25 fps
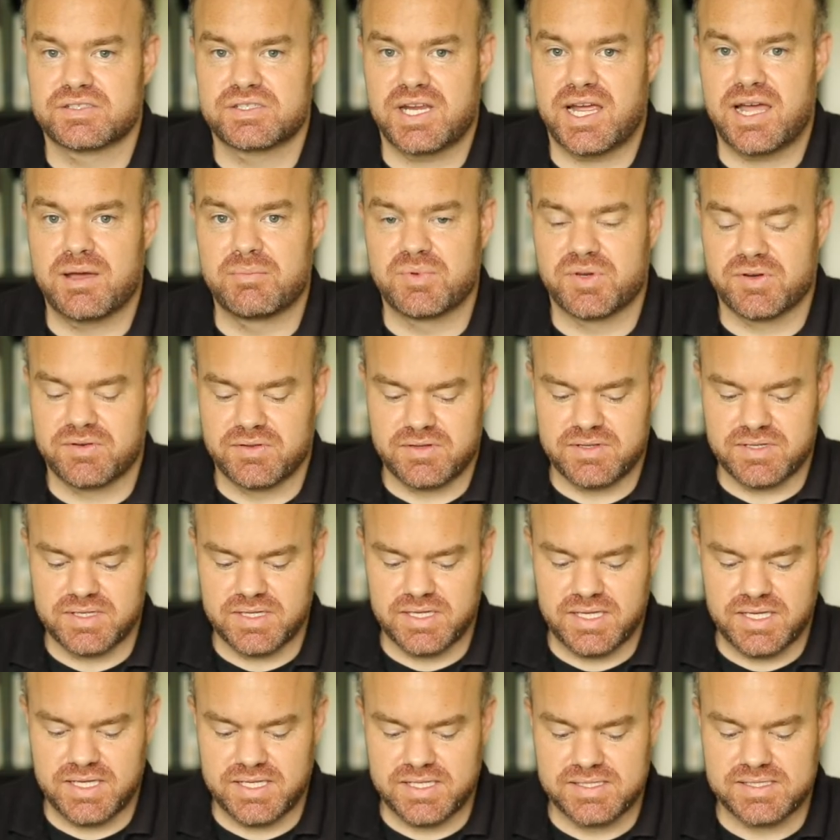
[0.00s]
chapter
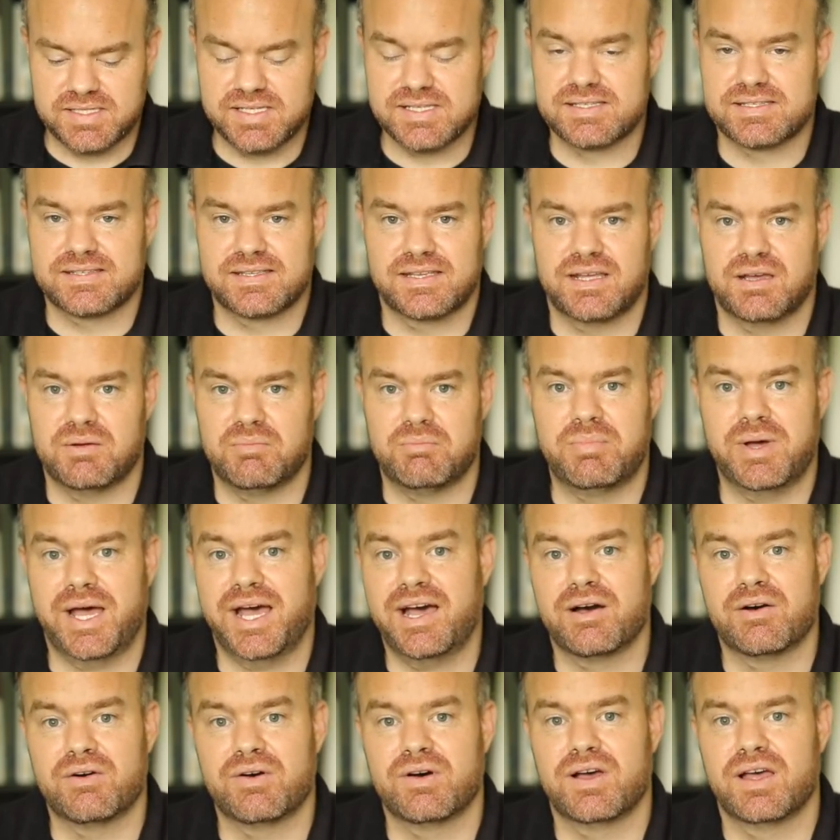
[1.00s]
that this isn't
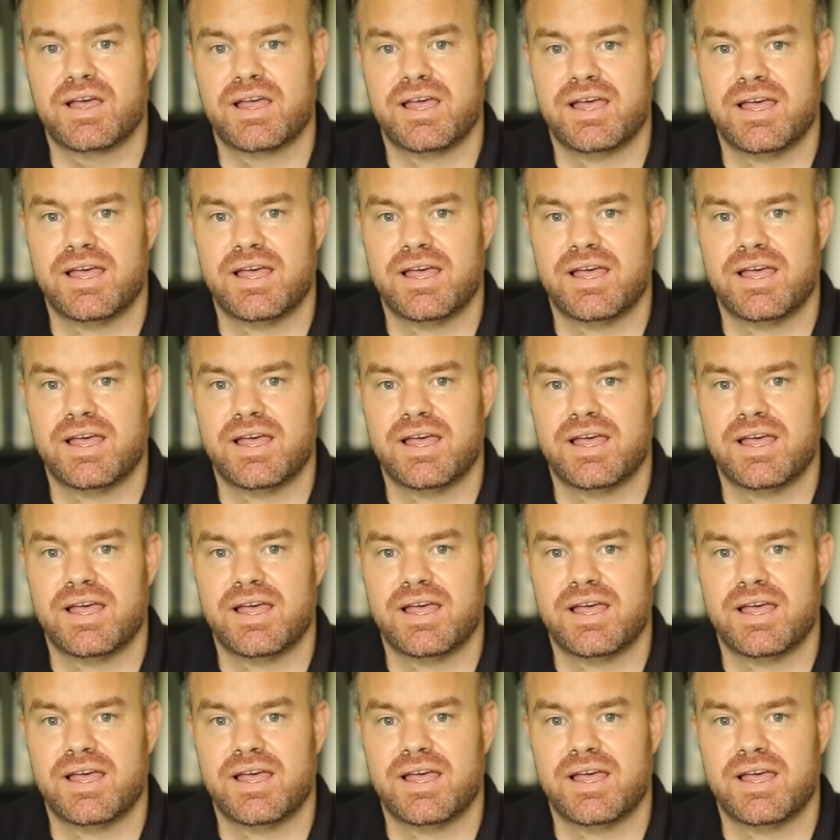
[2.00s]
about.